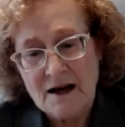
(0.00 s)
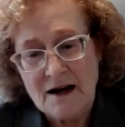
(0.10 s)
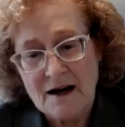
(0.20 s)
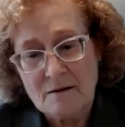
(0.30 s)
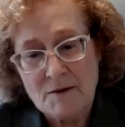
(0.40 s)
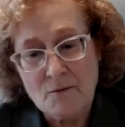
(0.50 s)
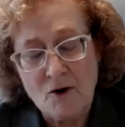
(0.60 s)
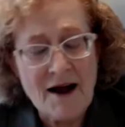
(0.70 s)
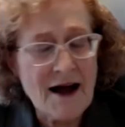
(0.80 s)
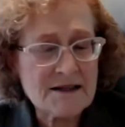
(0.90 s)
a
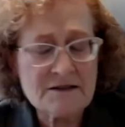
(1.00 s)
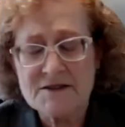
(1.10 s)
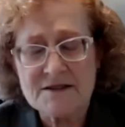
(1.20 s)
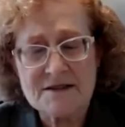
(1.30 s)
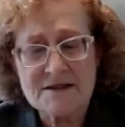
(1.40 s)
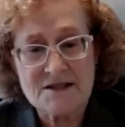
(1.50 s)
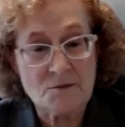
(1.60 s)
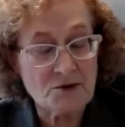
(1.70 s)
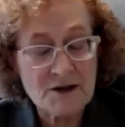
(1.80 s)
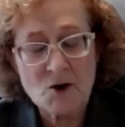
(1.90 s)
more activist
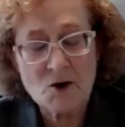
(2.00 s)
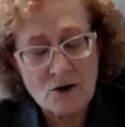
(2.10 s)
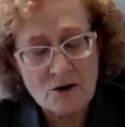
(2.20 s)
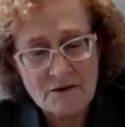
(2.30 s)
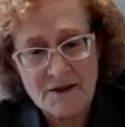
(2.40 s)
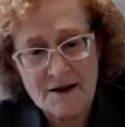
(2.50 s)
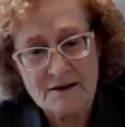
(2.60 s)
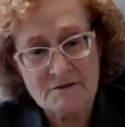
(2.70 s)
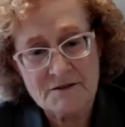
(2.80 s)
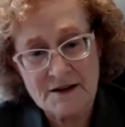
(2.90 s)
Supreme Court
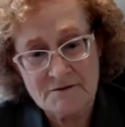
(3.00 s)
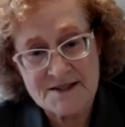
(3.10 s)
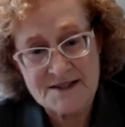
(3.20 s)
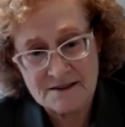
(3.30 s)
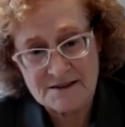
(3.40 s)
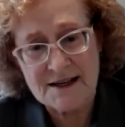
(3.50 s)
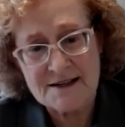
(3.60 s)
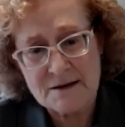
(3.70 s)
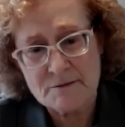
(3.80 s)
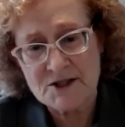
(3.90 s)
that facilitated
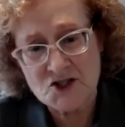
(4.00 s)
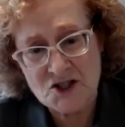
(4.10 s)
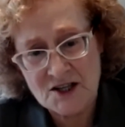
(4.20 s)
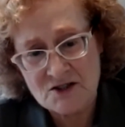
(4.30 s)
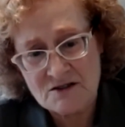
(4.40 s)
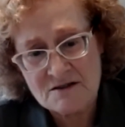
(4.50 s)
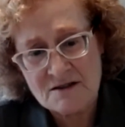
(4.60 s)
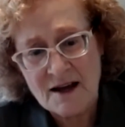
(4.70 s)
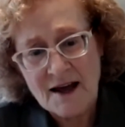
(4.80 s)
some of these changes.